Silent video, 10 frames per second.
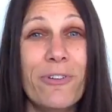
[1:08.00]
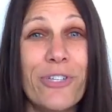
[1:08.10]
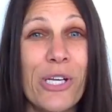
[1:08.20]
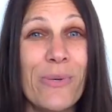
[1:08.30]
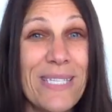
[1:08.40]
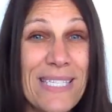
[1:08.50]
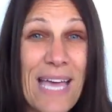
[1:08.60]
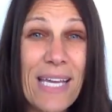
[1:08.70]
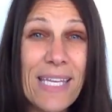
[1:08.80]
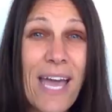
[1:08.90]
to show you
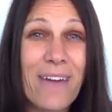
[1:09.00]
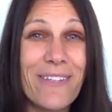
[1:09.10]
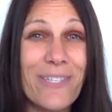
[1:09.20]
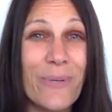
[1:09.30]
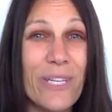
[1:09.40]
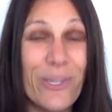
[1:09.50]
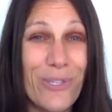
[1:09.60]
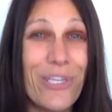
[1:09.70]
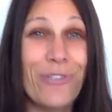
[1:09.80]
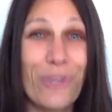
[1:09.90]
exactly how to do it
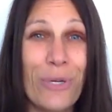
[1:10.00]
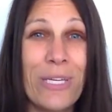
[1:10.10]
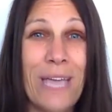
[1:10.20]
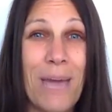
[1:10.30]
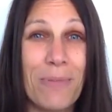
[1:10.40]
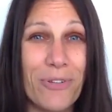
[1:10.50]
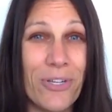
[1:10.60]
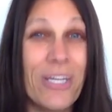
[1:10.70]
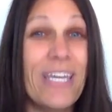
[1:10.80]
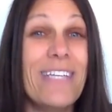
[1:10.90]
using a screen
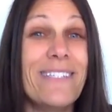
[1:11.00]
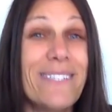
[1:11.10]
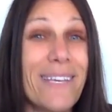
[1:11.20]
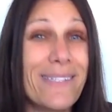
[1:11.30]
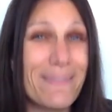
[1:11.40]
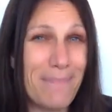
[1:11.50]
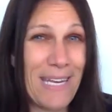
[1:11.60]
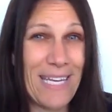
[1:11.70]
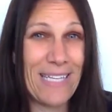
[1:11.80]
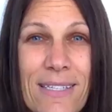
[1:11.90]
capture in just a
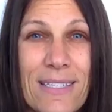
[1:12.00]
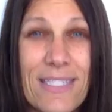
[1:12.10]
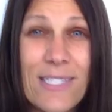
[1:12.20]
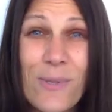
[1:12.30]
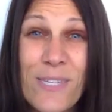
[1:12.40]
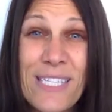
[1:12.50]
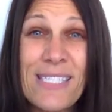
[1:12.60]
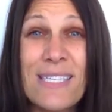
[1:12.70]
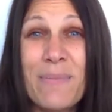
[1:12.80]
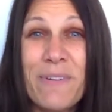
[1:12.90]
minute. So this
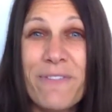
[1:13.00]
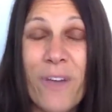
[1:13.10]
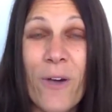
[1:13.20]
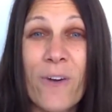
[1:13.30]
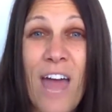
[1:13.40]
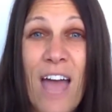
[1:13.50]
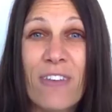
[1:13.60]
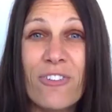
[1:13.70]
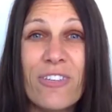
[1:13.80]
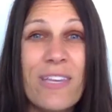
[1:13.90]
snippet of code
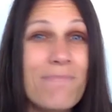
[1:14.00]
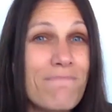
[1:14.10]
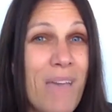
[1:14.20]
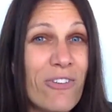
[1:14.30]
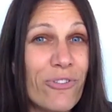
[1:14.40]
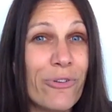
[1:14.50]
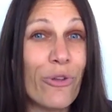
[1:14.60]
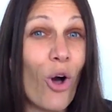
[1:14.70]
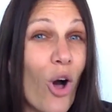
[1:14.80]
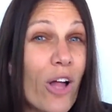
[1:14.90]
actually
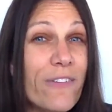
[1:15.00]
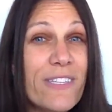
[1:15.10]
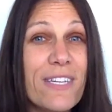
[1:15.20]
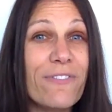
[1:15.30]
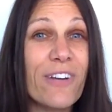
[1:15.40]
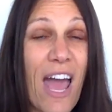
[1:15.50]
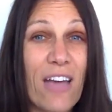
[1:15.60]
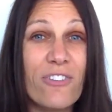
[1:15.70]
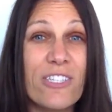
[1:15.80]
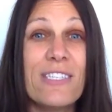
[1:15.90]
measures all of the different
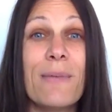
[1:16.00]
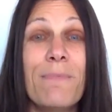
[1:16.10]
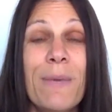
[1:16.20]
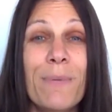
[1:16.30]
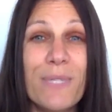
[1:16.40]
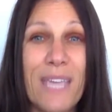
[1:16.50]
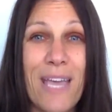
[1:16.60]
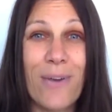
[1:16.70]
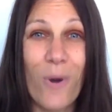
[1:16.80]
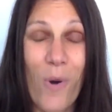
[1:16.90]
actions that people
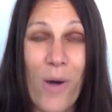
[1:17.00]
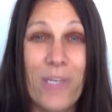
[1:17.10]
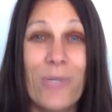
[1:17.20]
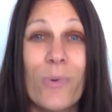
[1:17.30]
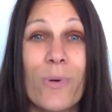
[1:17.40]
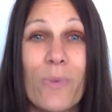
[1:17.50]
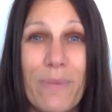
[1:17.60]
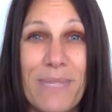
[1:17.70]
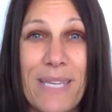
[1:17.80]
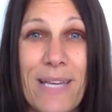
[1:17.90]
take on your
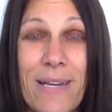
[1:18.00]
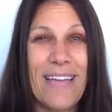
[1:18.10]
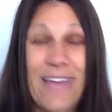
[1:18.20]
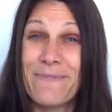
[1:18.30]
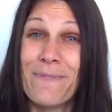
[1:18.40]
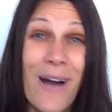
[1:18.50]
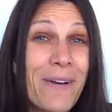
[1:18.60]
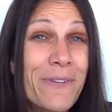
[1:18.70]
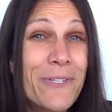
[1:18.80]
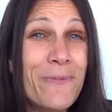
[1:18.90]
website. And
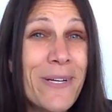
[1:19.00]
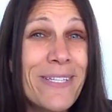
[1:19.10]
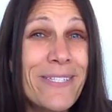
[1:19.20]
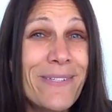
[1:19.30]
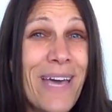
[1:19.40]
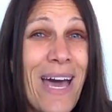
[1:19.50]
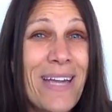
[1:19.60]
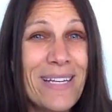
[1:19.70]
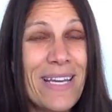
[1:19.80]
why would you want to do that?